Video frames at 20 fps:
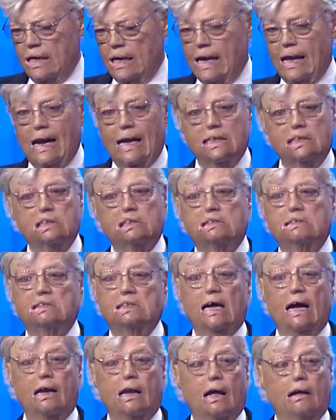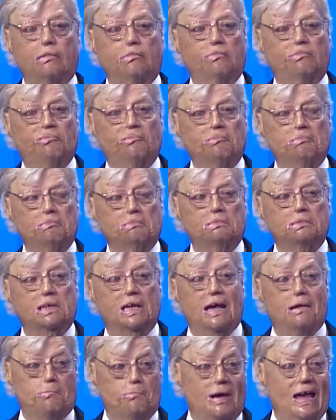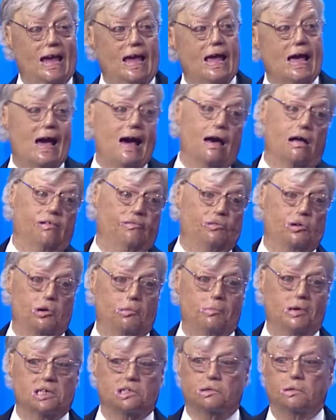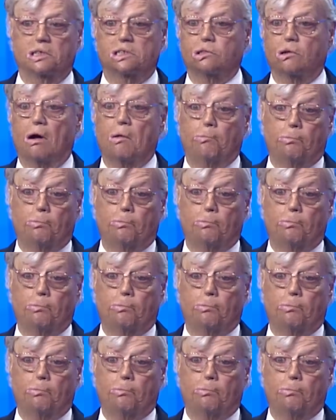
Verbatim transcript: And I just decided I'd get me out of her misery, so I